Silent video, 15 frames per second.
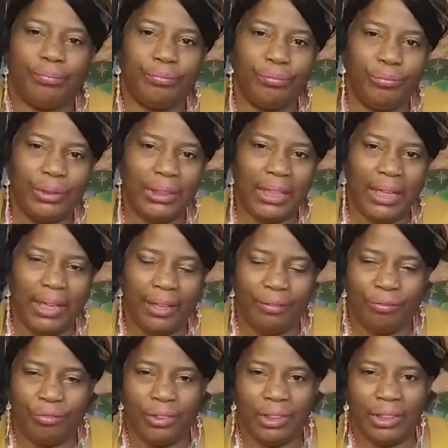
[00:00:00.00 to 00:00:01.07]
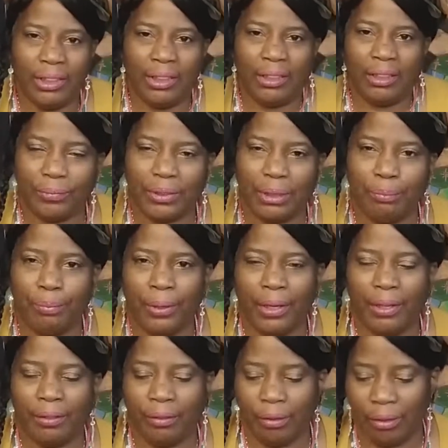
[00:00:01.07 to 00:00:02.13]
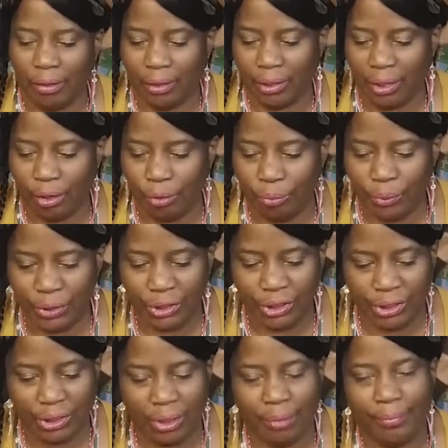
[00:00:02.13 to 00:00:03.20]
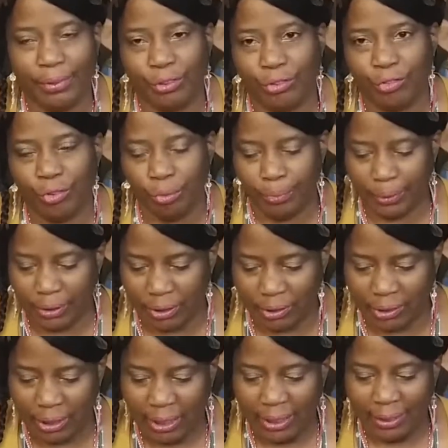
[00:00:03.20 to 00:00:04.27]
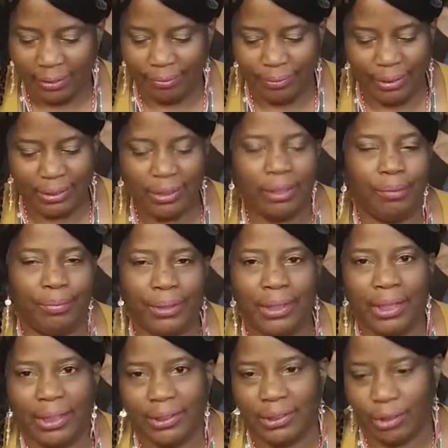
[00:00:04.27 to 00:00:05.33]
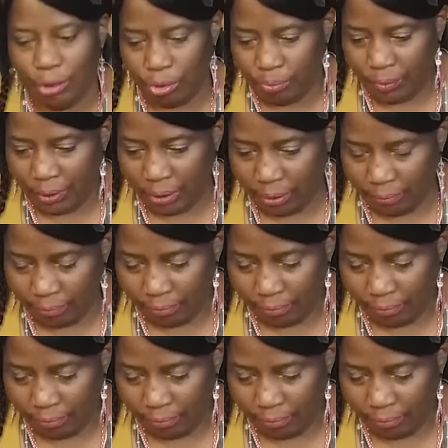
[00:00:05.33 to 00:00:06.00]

we can't really depend on our wishes coming true because there's going to be continuity.